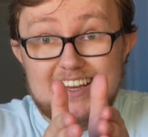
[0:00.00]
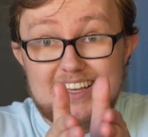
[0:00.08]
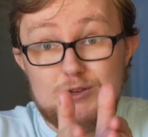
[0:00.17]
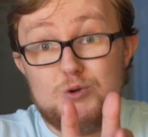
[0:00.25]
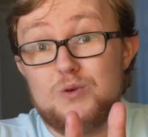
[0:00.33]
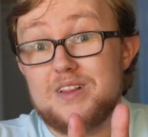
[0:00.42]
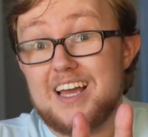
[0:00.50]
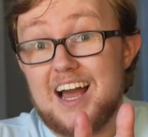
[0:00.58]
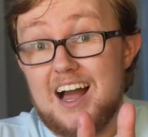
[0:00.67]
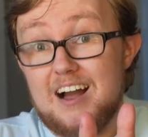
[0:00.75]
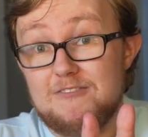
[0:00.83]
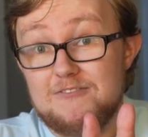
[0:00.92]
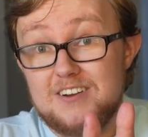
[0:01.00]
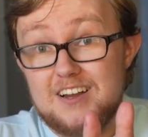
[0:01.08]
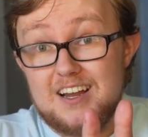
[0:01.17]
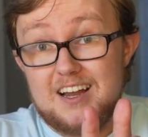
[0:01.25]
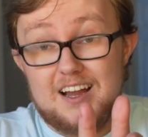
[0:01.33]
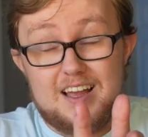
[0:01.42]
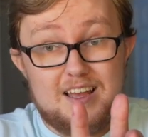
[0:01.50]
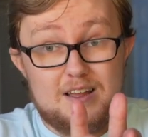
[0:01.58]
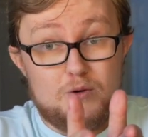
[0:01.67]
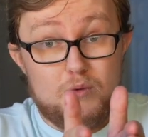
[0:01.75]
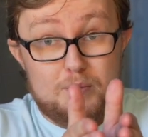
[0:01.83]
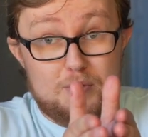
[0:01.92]
you only have,
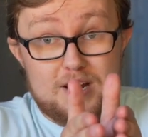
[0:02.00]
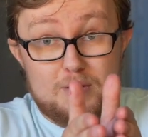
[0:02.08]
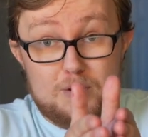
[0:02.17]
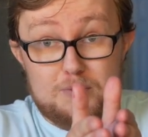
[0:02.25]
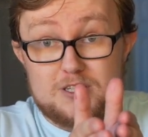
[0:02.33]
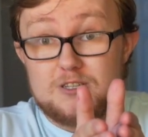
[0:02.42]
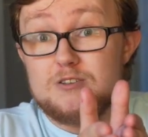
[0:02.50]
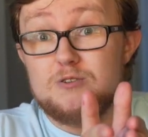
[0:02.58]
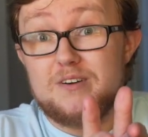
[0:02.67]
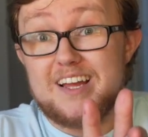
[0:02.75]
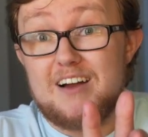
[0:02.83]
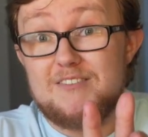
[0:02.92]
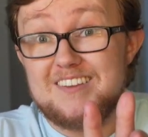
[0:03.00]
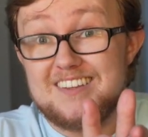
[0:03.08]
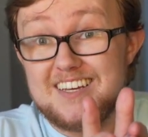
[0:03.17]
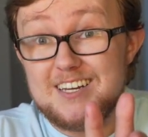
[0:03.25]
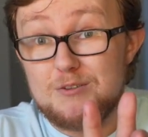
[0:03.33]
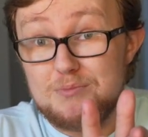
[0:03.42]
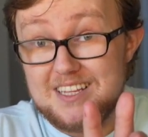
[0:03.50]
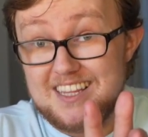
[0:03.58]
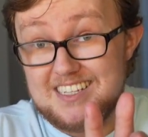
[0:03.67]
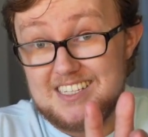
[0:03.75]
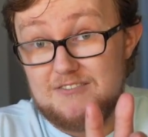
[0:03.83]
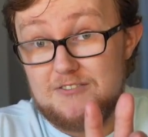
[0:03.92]
1.8, 1.2, you only have a little bit
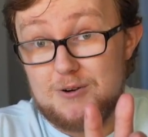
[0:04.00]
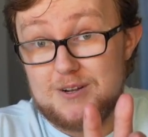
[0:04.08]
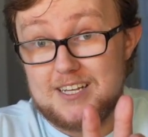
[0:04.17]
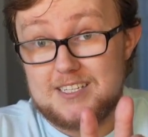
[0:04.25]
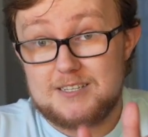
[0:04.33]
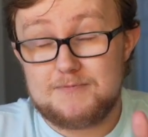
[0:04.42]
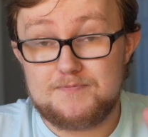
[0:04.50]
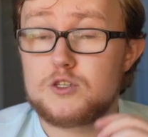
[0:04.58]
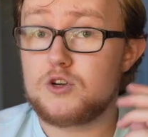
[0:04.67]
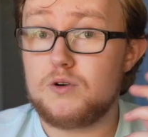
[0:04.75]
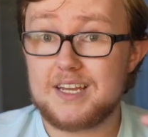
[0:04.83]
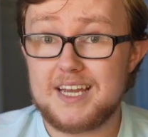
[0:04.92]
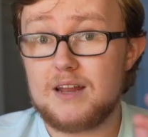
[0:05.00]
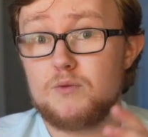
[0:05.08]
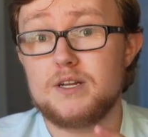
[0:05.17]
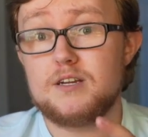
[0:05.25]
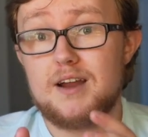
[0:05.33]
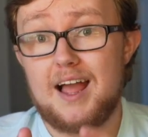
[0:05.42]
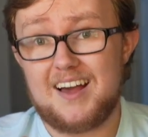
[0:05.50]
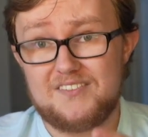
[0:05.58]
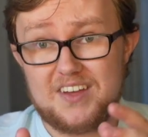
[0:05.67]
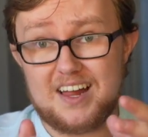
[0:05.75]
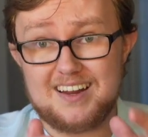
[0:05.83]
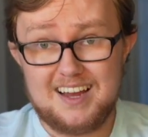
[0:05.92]
that's in focus. So again, when you're at
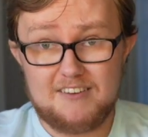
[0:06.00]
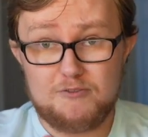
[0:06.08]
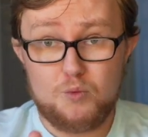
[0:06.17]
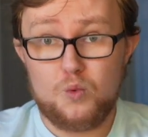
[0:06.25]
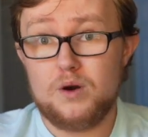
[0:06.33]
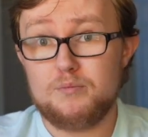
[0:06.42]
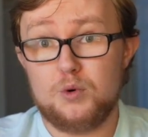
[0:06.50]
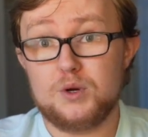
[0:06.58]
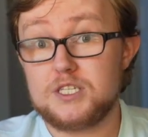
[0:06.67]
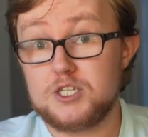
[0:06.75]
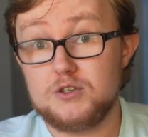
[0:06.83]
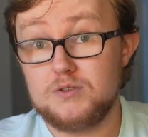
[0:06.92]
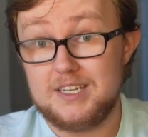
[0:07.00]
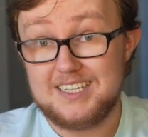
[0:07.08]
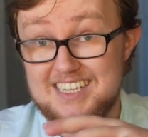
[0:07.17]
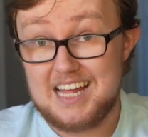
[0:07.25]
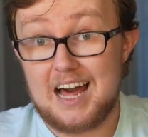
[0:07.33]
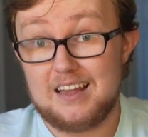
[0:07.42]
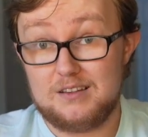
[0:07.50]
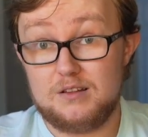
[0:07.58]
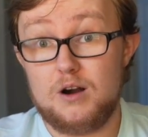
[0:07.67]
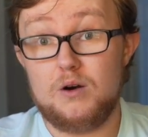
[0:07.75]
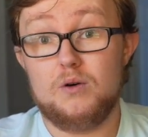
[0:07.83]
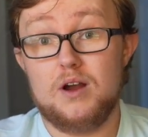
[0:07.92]
that f1.2 and it's that
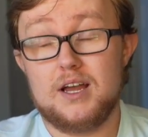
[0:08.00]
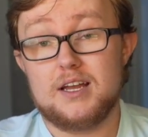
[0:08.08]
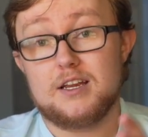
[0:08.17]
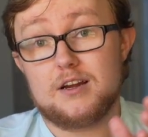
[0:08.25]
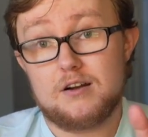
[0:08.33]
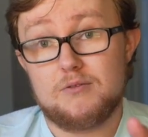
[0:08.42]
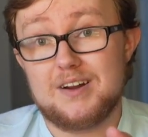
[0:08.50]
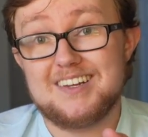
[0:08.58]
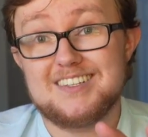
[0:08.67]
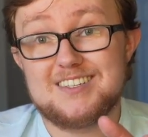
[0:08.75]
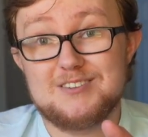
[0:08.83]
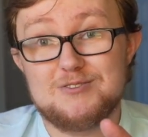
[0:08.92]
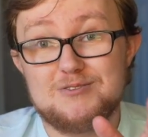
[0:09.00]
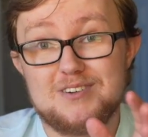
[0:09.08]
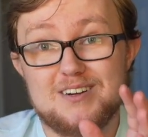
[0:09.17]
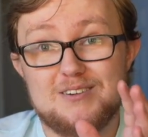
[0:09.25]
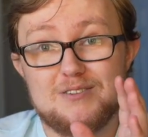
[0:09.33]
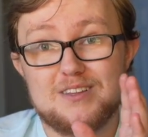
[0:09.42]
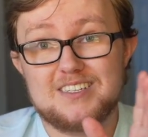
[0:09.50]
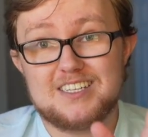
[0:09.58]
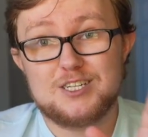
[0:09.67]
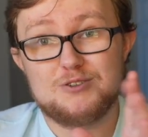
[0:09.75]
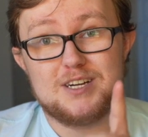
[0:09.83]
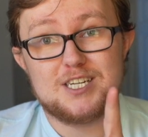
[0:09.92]
low, you're gonna run into a
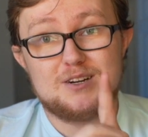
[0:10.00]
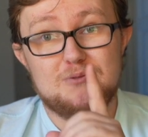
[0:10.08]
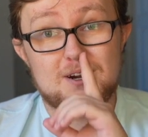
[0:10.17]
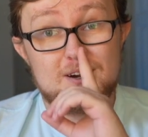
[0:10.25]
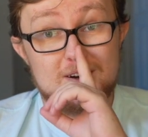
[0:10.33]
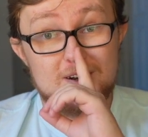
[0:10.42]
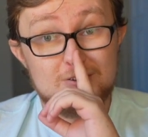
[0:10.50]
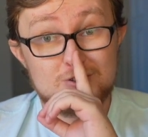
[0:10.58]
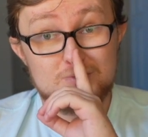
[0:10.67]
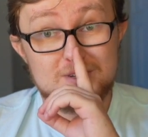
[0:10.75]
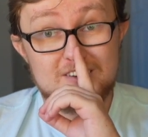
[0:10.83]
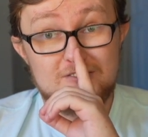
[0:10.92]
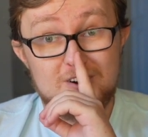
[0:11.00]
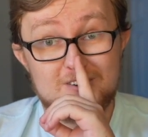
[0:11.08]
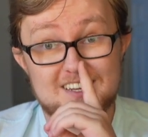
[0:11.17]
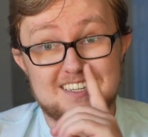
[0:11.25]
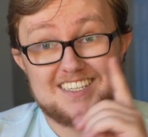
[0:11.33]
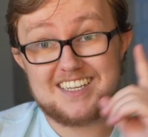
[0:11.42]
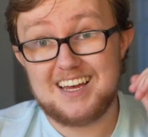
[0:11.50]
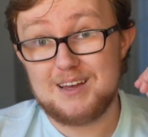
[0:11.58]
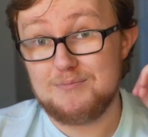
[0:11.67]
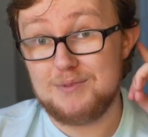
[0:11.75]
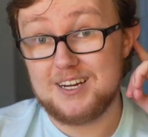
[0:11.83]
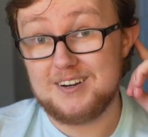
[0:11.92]
situation where your nose will be in focus,
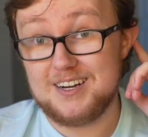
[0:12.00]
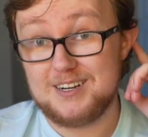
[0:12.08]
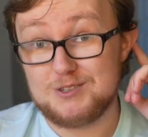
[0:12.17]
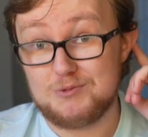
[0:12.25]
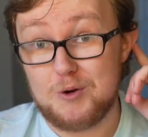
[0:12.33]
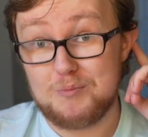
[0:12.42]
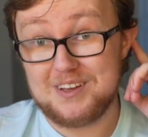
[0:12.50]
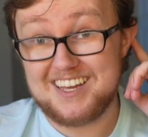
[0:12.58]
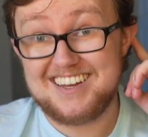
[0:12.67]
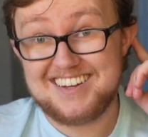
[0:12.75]
but your ears won't be.